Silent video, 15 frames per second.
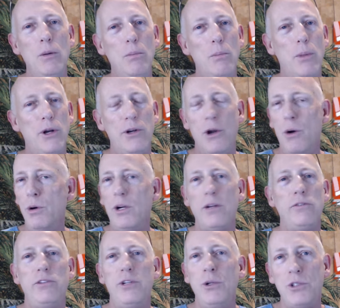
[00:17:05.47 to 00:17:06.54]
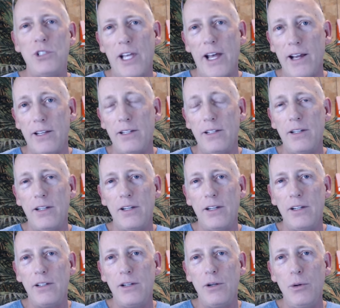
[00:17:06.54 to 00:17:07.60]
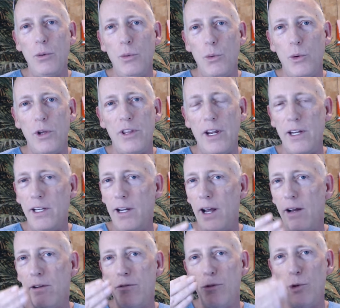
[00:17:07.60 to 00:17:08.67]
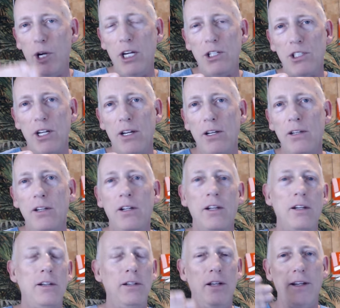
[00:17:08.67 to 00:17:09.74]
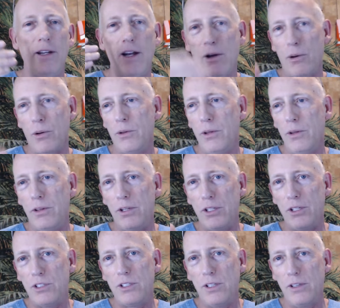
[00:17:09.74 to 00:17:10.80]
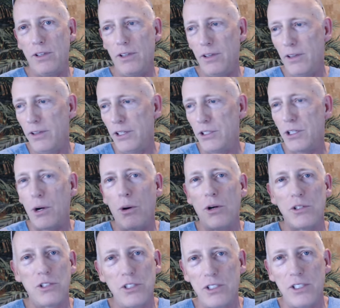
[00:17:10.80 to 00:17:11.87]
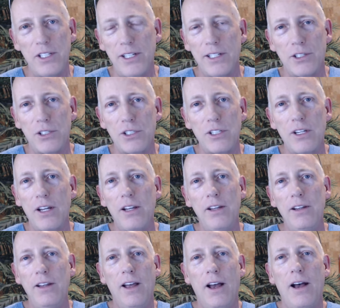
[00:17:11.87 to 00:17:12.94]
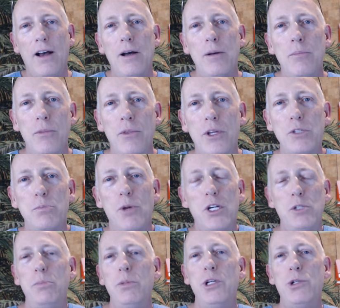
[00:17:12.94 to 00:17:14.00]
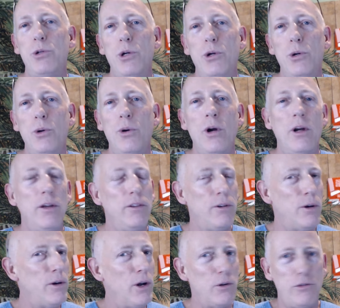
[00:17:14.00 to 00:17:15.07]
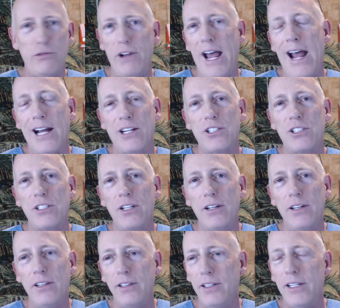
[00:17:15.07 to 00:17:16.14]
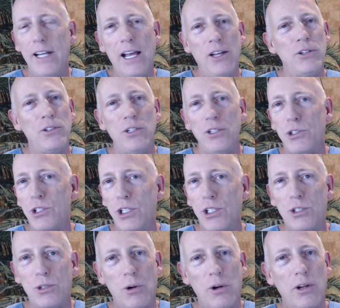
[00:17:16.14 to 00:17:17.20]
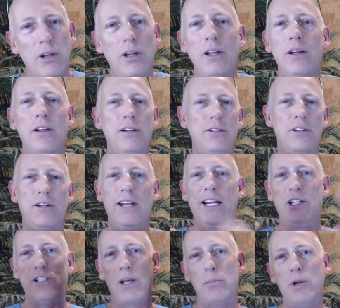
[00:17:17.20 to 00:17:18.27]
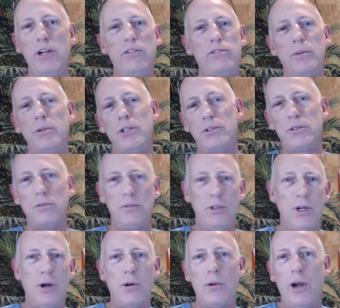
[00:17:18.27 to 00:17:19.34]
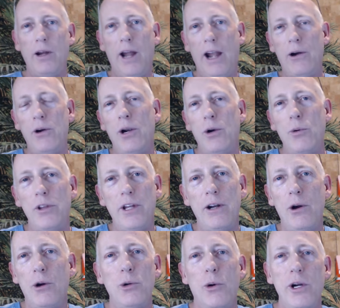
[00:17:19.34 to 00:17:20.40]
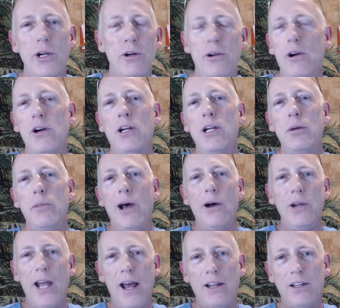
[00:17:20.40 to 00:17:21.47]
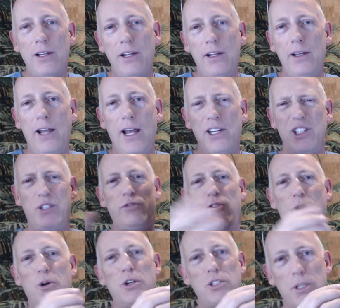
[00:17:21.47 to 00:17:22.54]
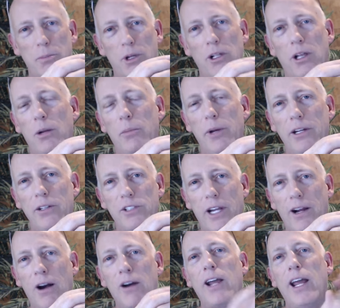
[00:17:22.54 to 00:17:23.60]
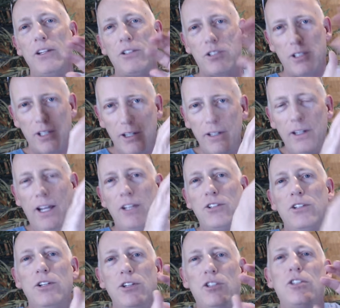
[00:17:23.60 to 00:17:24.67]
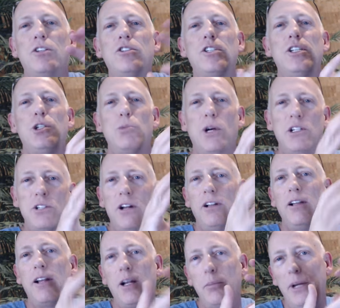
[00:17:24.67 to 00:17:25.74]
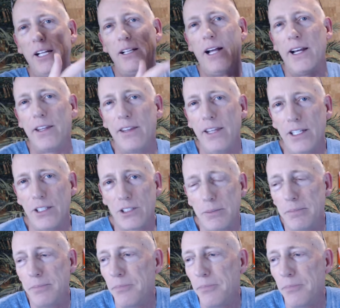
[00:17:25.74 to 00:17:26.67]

But don't confuse that with any kind of reason, you know, this causes this, this must be true, there are no facts. The analogy is just sort of to take somebody from this, you know, area where they don't know what you're talking about yet and just focus them a little bit and say, okay, it's a situation a little bit like this.